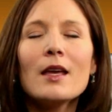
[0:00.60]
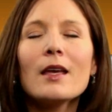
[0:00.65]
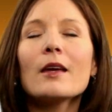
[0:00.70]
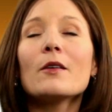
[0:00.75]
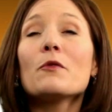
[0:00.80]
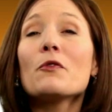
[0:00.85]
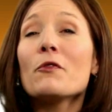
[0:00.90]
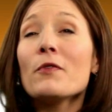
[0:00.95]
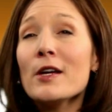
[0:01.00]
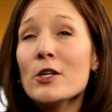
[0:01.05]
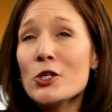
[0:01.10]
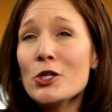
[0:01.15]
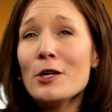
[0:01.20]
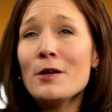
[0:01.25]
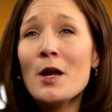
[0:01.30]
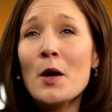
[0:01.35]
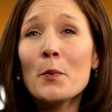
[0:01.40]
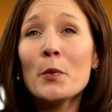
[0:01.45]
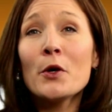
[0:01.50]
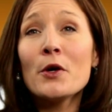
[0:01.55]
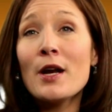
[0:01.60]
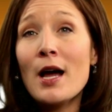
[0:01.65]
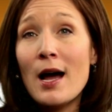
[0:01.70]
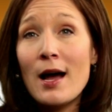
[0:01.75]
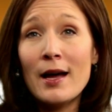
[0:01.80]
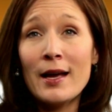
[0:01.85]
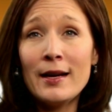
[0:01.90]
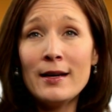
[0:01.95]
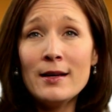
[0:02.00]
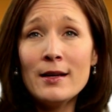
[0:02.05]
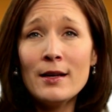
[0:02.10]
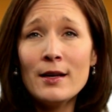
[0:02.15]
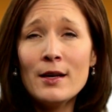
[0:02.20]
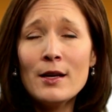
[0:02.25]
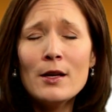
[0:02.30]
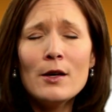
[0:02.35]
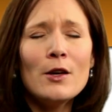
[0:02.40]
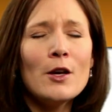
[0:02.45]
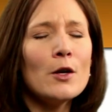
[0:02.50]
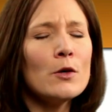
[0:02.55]
Confession number 9,
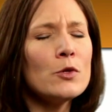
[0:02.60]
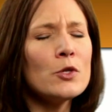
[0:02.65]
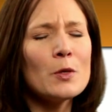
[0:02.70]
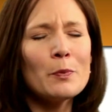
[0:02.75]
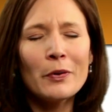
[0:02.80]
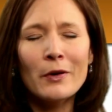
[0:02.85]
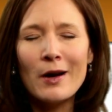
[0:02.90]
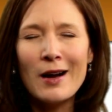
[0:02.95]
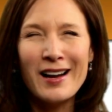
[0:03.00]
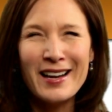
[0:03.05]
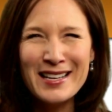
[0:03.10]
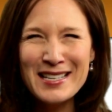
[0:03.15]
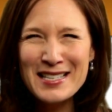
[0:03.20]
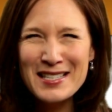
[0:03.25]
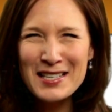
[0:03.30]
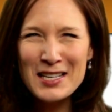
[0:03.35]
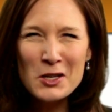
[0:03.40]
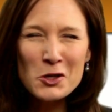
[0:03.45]
no surprise,